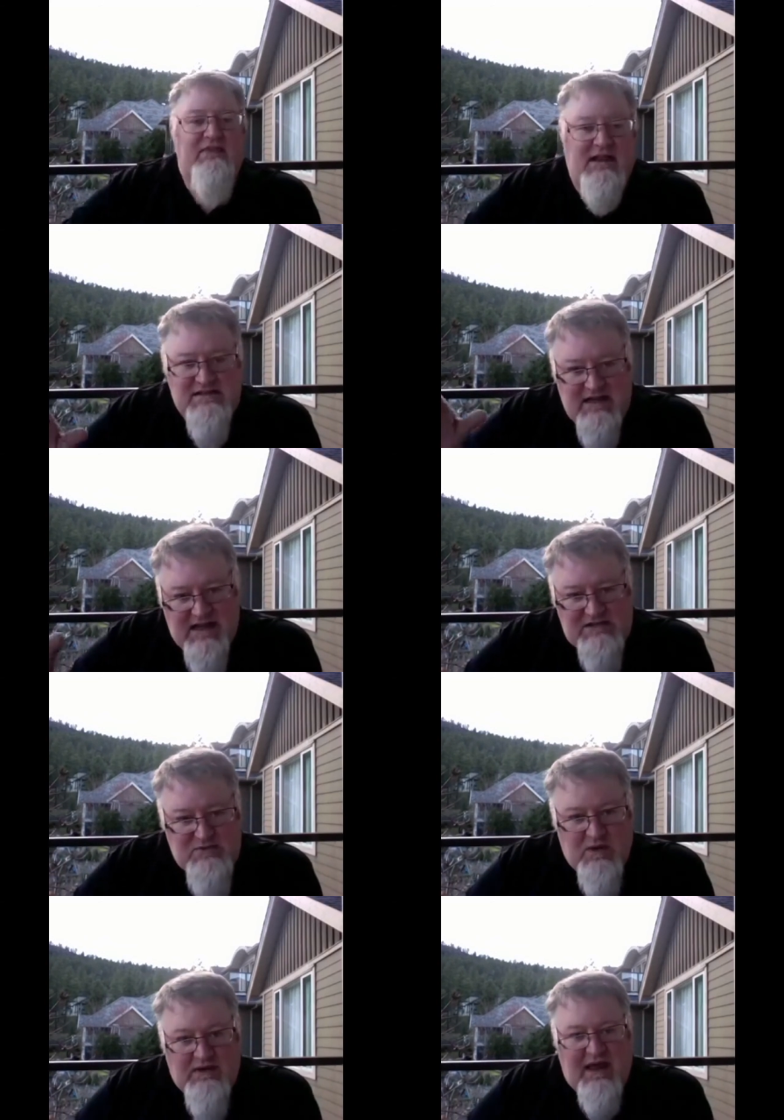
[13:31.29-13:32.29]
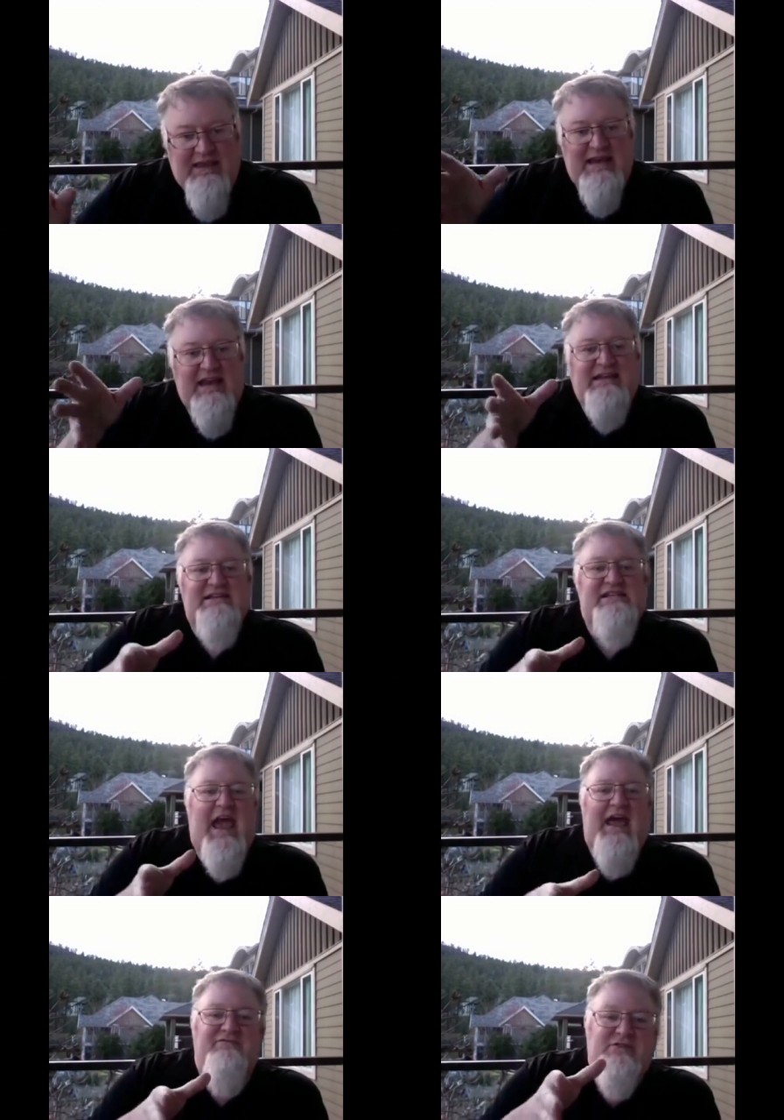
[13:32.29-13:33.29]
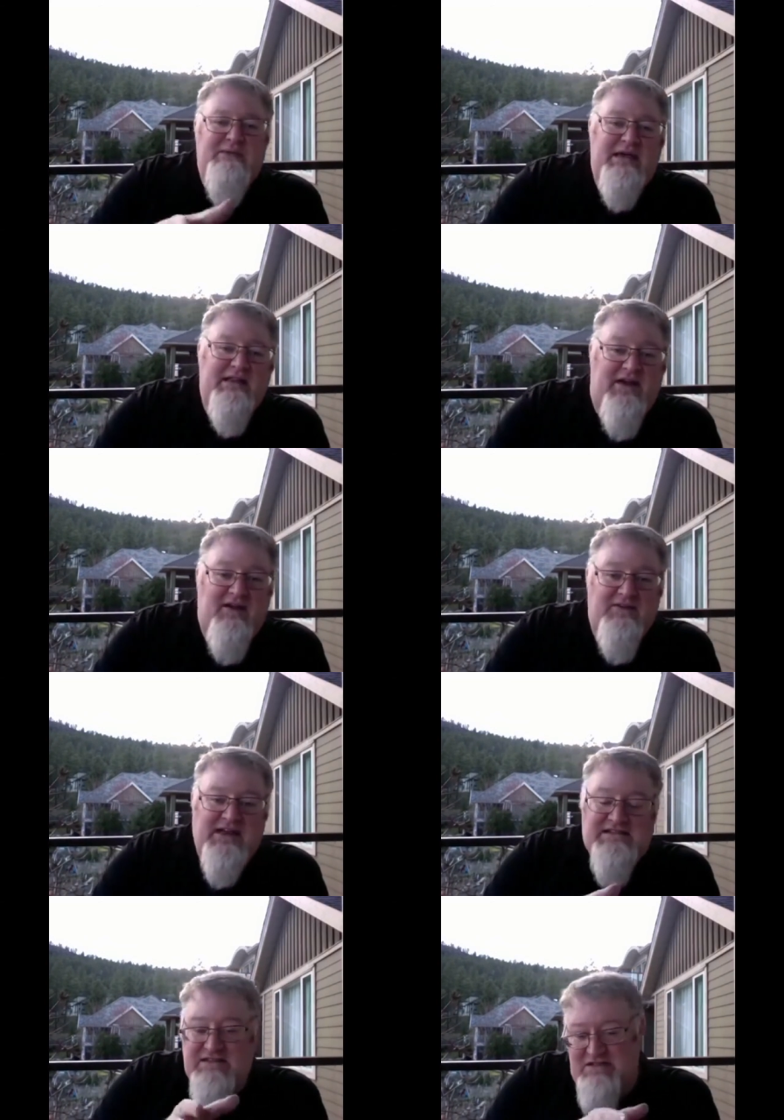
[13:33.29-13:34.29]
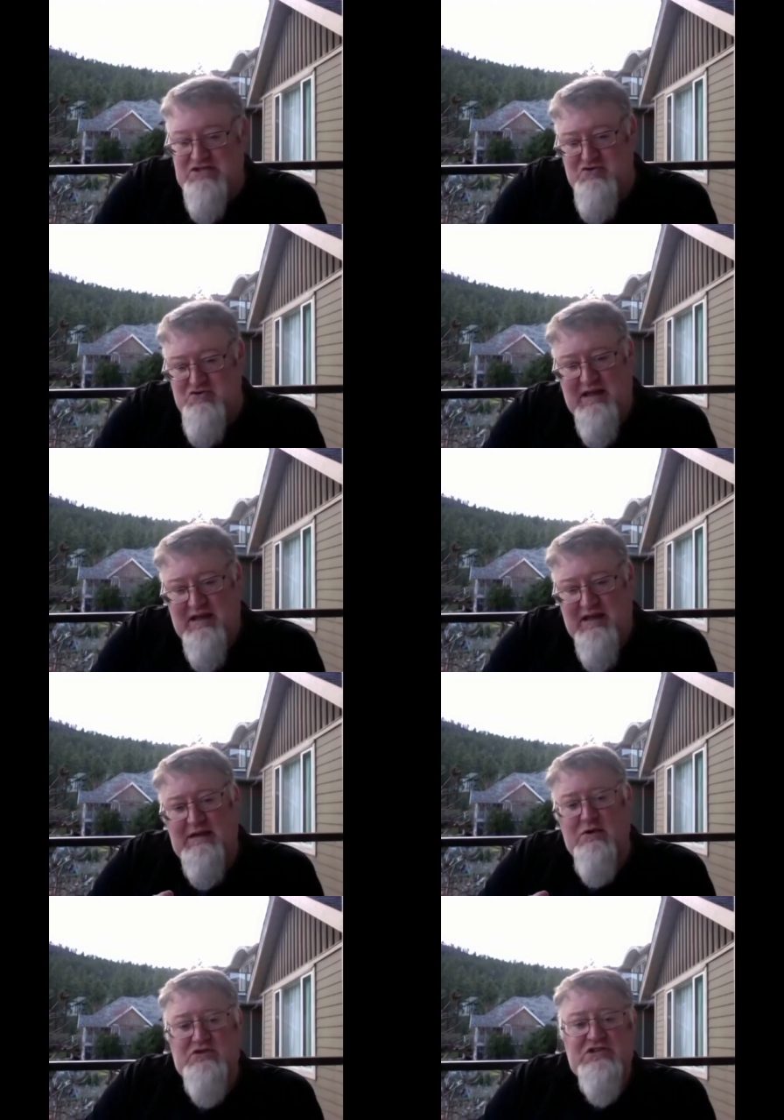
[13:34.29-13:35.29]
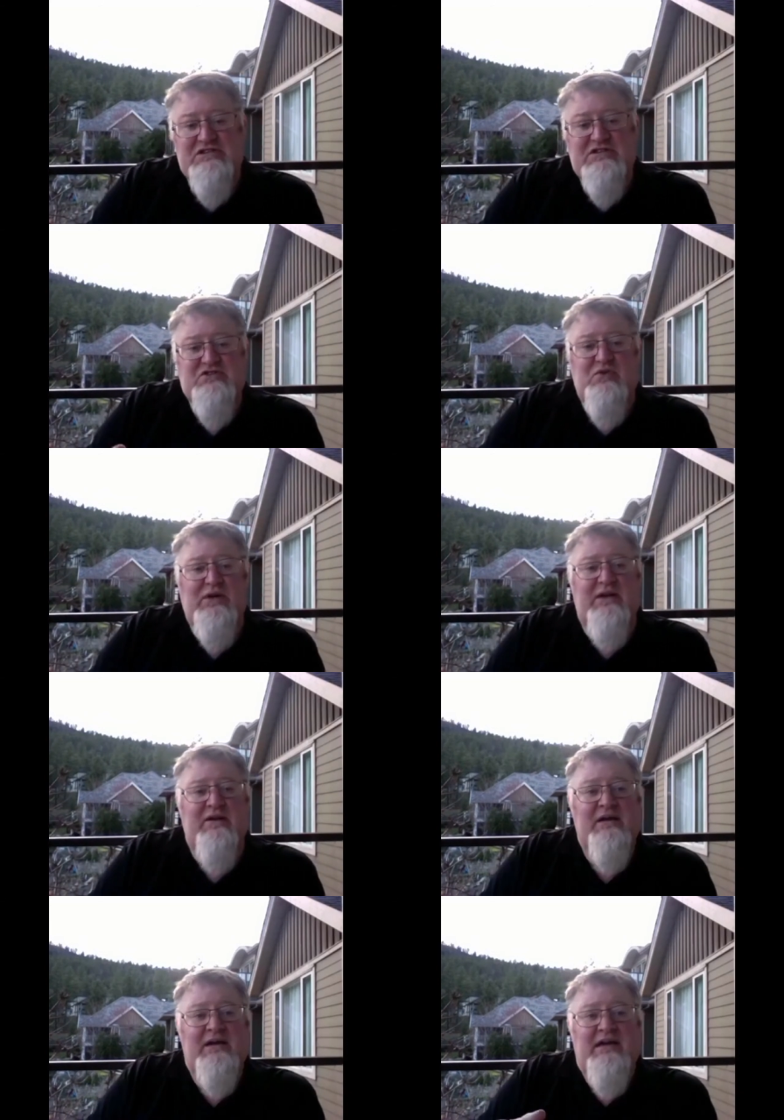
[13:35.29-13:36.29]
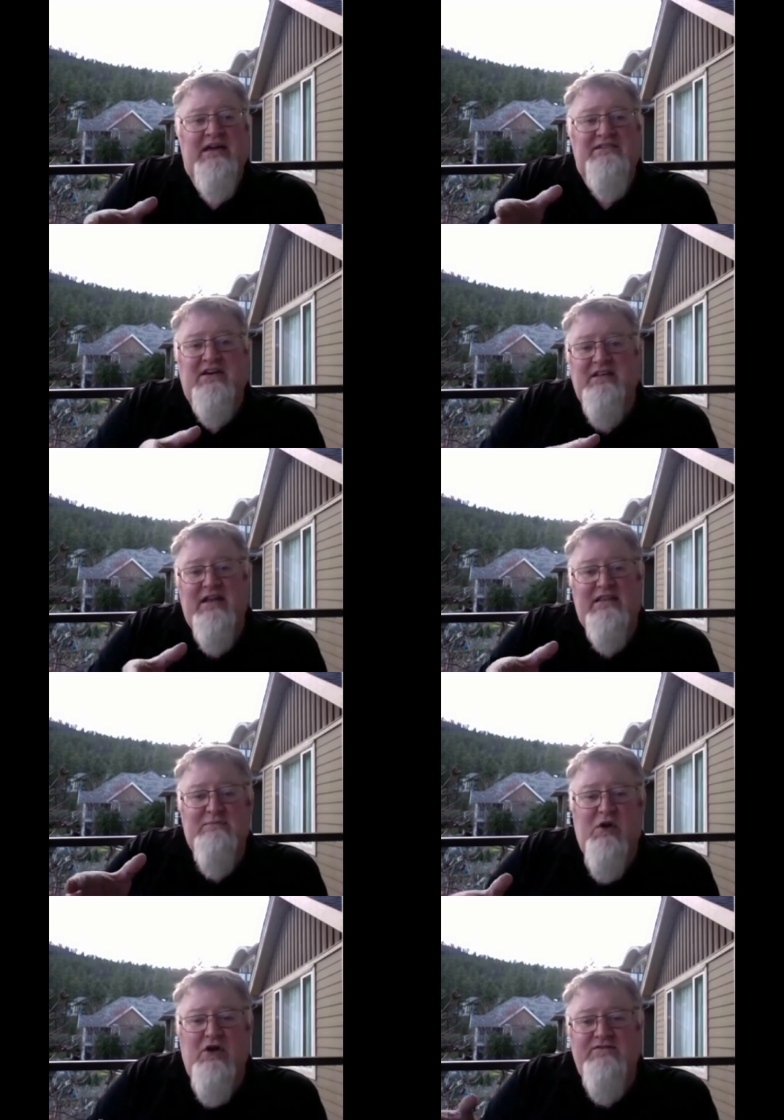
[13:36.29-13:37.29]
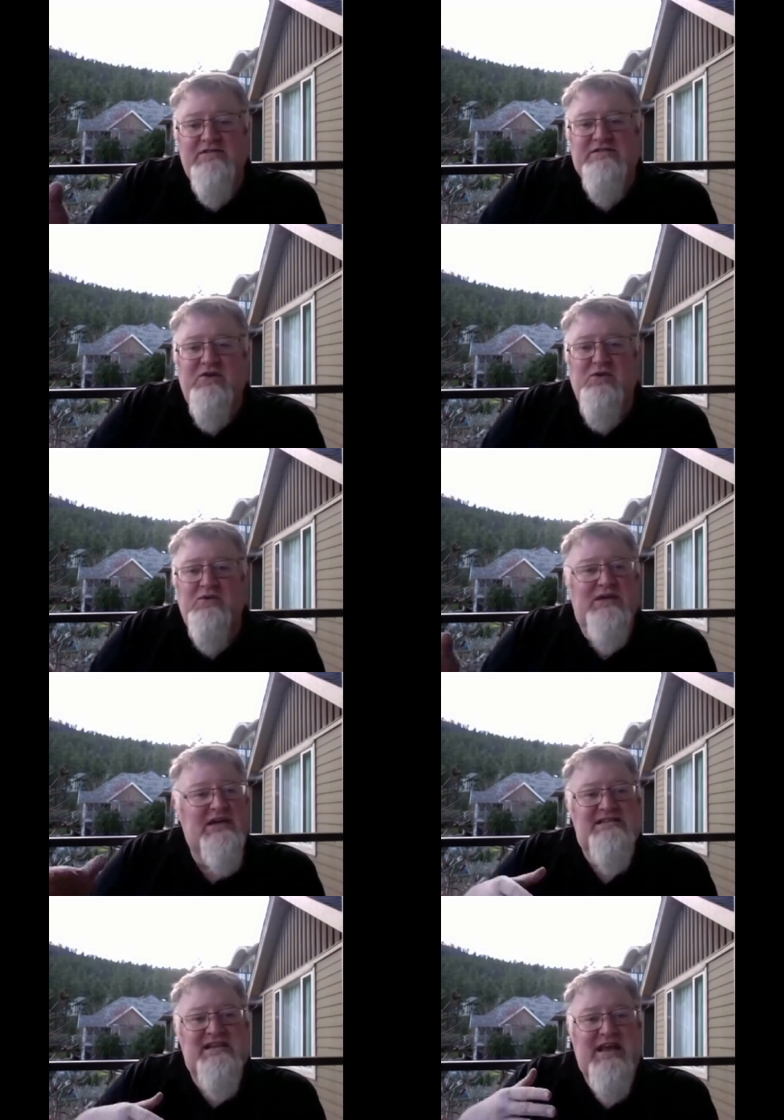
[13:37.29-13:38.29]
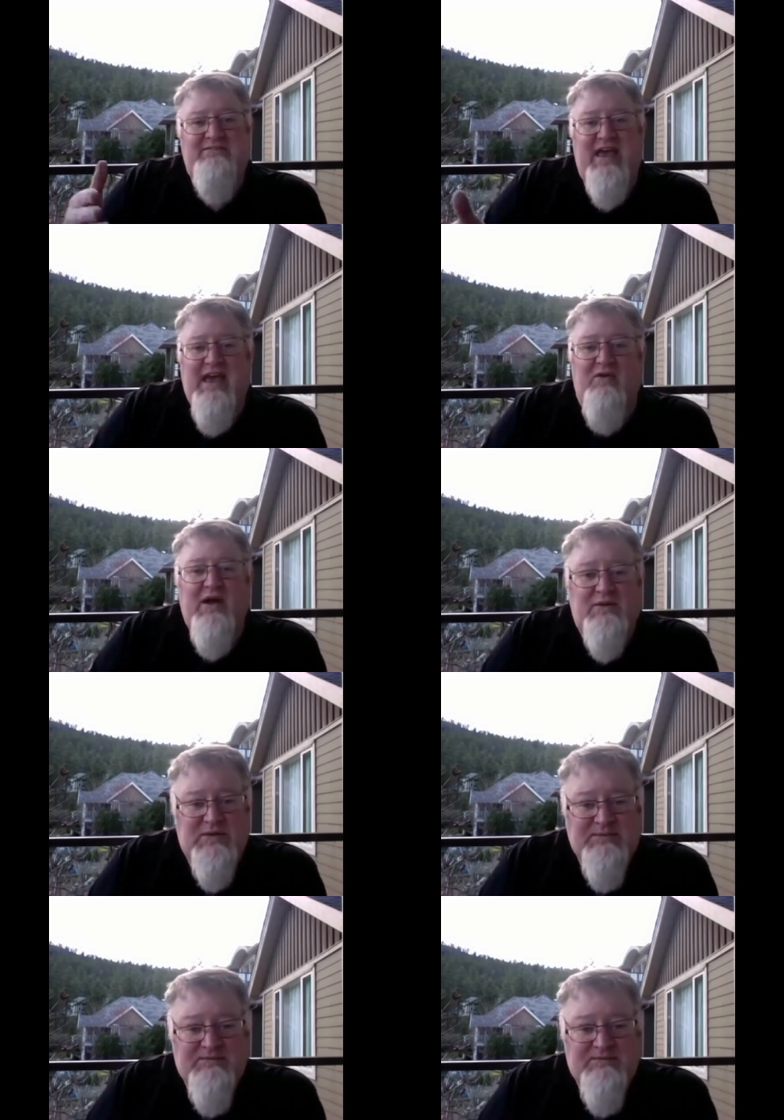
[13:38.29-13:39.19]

That's the next one, and that he doesn't have to be there. That's the striking thing about Jesus' story here, is unlike the prophets of old, he doesn't have to hang around.